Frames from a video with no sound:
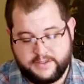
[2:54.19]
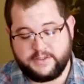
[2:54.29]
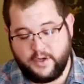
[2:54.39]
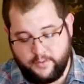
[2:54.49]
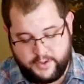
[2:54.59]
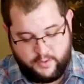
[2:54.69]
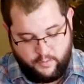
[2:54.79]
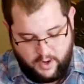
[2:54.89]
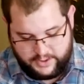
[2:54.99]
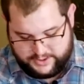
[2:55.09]
So when you
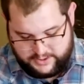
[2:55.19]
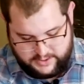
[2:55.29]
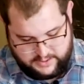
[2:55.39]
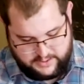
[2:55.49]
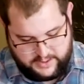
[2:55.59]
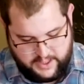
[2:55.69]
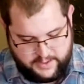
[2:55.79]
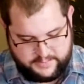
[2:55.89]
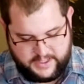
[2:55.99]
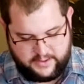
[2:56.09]
wash it, it
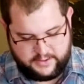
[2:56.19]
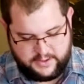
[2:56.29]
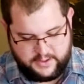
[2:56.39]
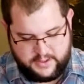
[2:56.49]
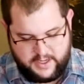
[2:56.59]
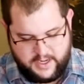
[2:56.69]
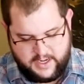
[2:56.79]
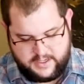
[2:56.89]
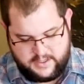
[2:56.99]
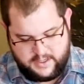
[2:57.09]
comes out good
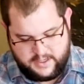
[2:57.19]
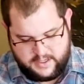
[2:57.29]
and